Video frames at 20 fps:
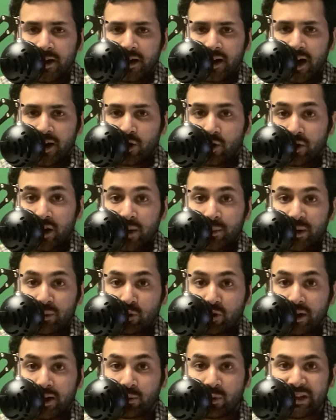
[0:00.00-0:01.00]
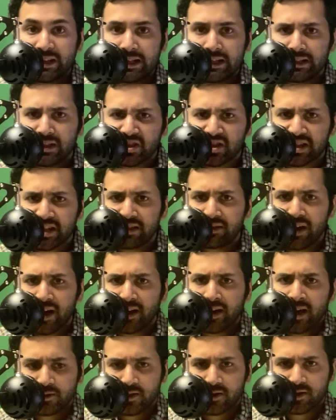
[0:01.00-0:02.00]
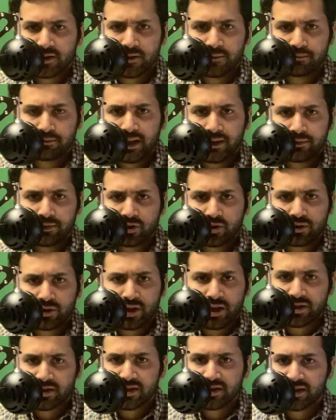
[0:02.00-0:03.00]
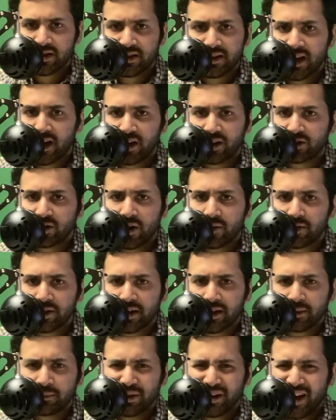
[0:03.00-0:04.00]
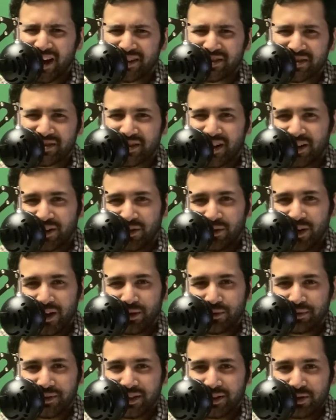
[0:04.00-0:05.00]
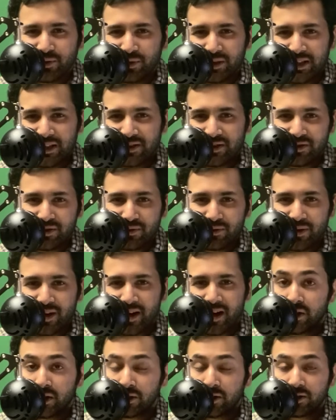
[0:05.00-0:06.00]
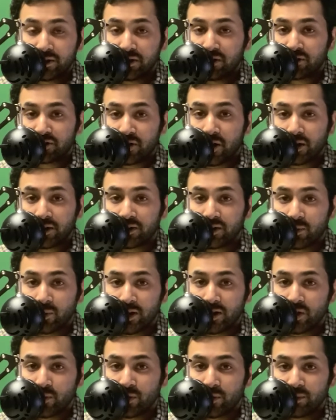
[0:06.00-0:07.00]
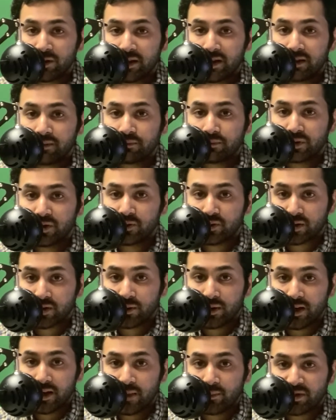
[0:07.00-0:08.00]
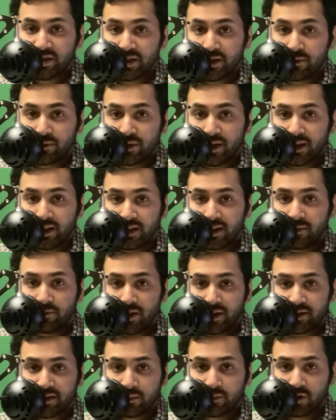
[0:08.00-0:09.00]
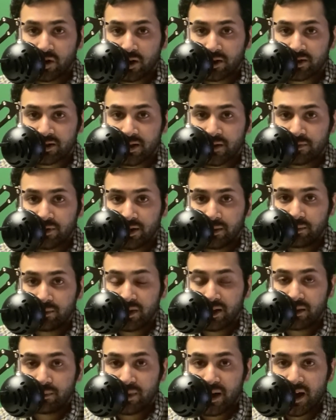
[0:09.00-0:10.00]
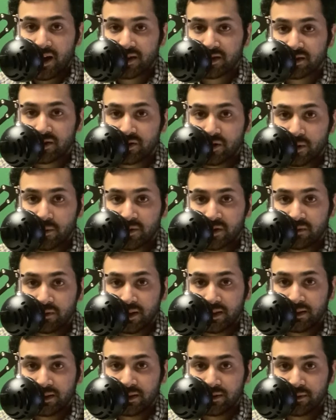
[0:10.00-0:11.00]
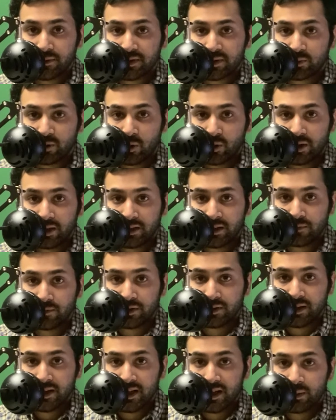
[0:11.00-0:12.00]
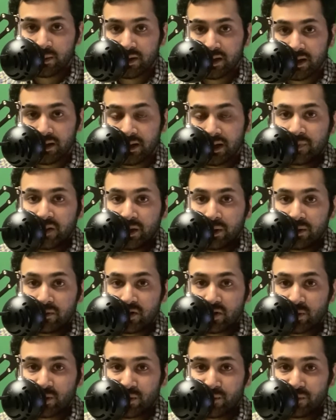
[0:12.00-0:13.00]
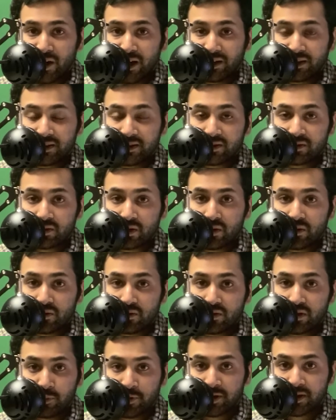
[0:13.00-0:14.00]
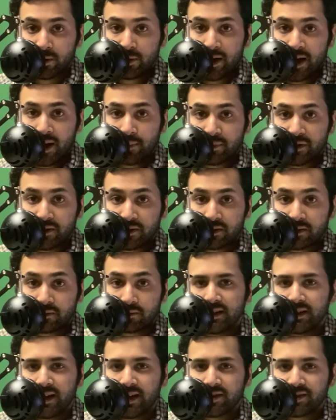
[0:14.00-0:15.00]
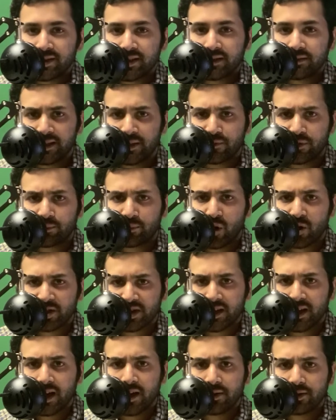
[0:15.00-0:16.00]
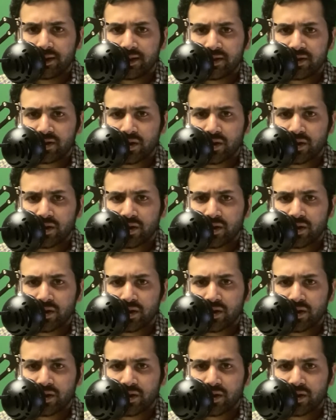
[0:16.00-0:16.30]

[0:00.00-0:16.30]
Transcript: I know a lot of people are like, we need to see that just to give justice to the character, everything, but I don't know. I don't think you need to do that. It looked a little darker than what you would be used to in an MCU thing, and they've done some dark stuff in the past in terms of, like, you know, exploring different themes and, you know, even sort of violence. So we'll see what happens. He has, like, different personalities.